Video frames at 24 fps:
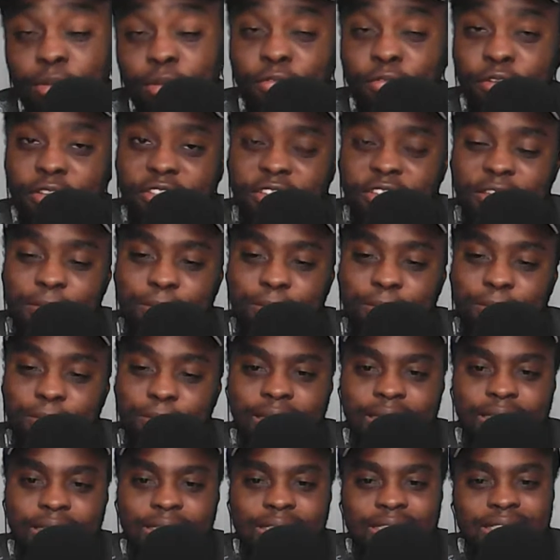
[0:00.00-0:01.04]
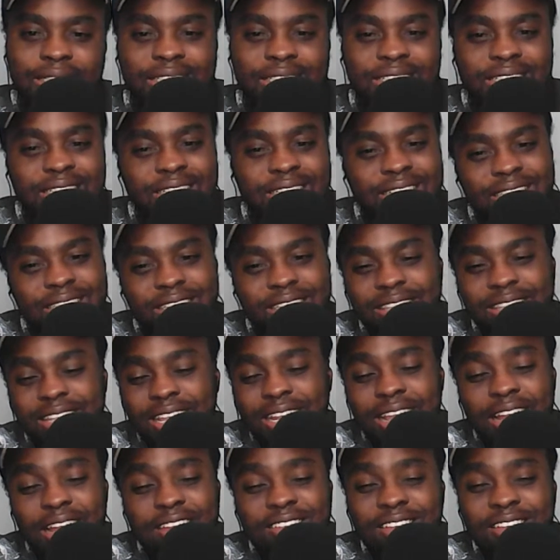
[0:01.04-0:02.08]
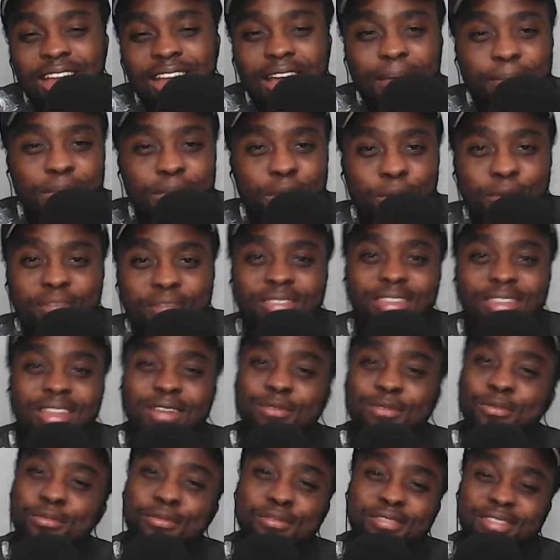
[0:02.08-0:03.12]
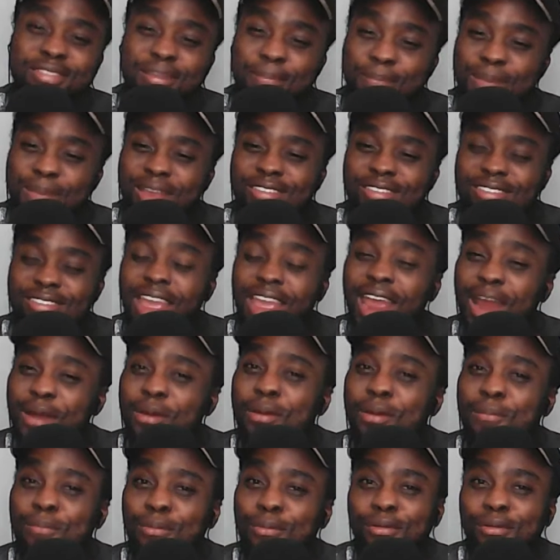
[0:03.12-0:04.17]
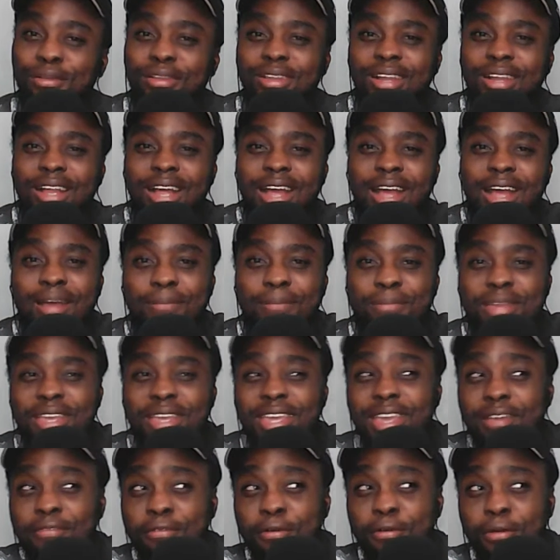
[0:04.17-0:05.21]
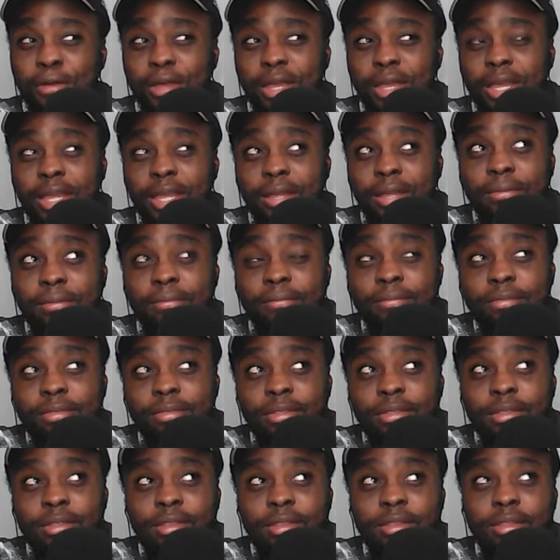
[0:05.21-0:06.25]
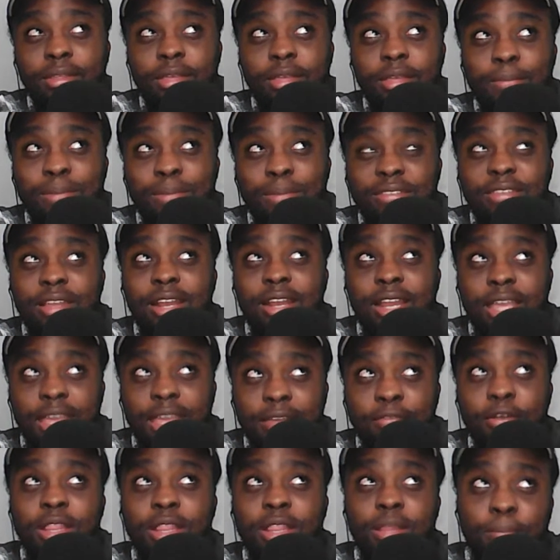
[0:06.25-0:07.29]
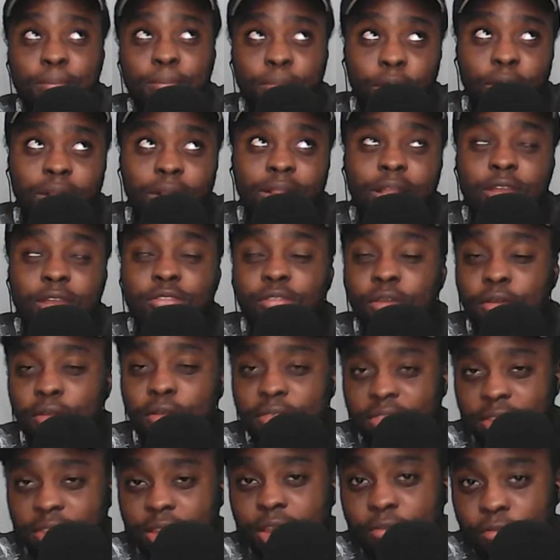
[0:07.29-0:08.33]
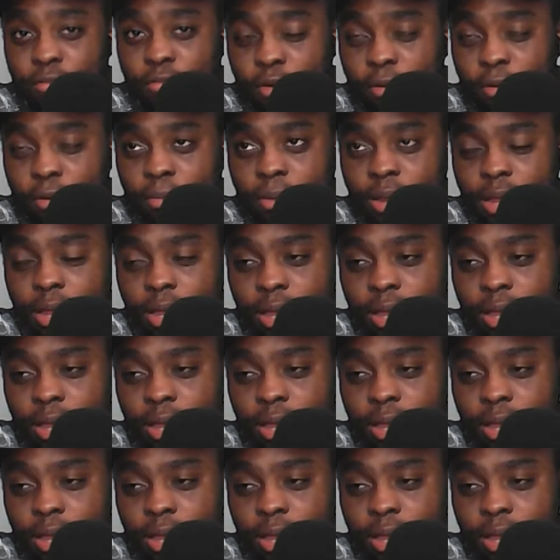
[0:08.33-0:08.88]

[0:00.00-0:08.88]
Timber. That cameo was a bit terrible. He basically gave away the ball that we conceded from,